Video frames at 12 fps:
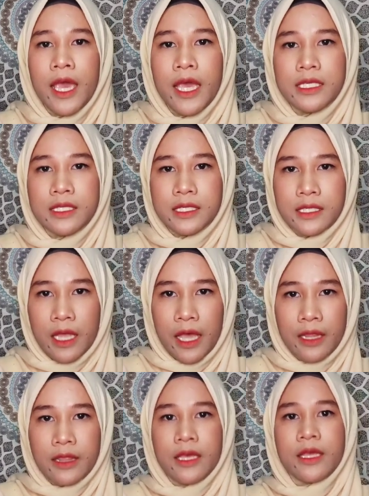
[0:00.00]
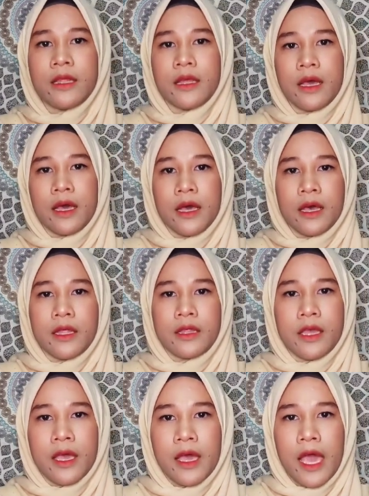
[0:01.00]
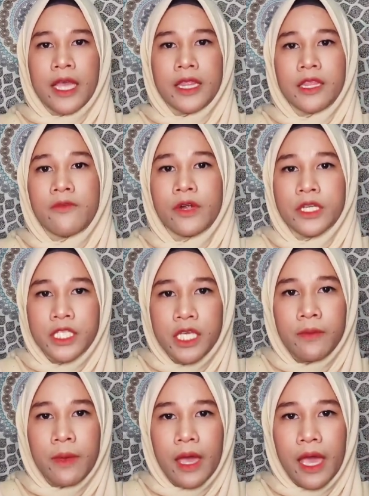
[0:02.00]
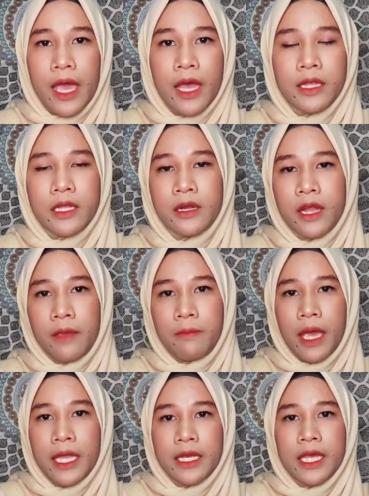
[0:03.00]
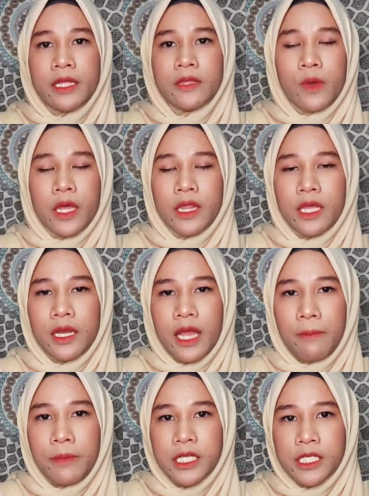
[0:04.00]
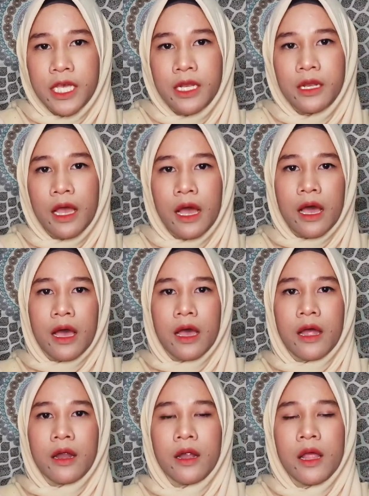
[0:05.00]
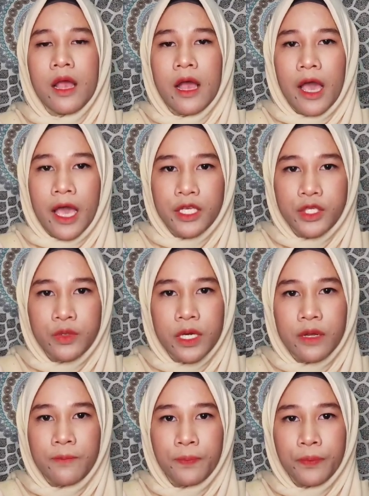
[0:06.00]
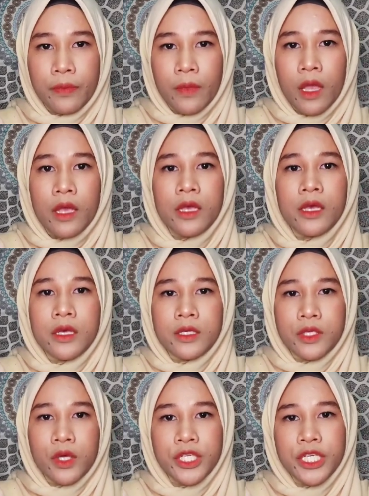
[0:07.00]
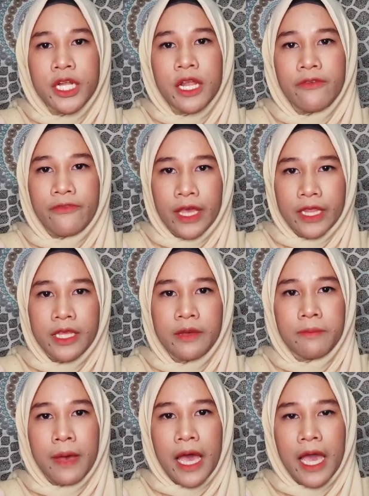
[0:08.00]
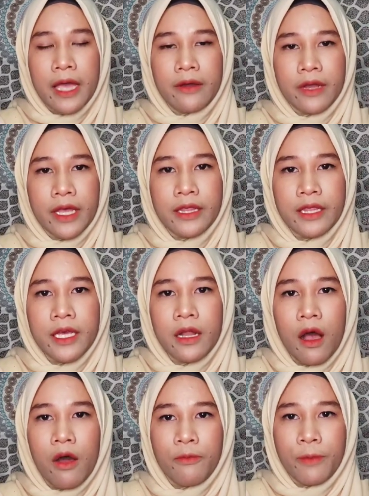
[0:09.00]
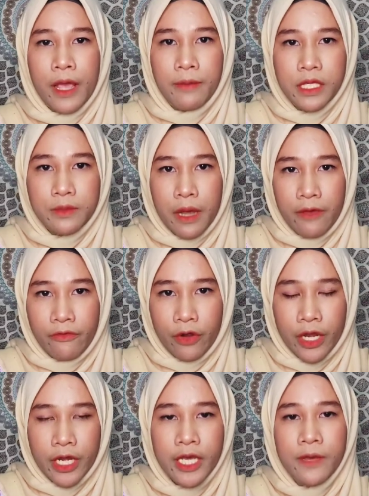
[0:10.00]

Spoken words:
stated the item were cheap, and the remaining 29% are unsure. Social affected by rental of premise by foreigner.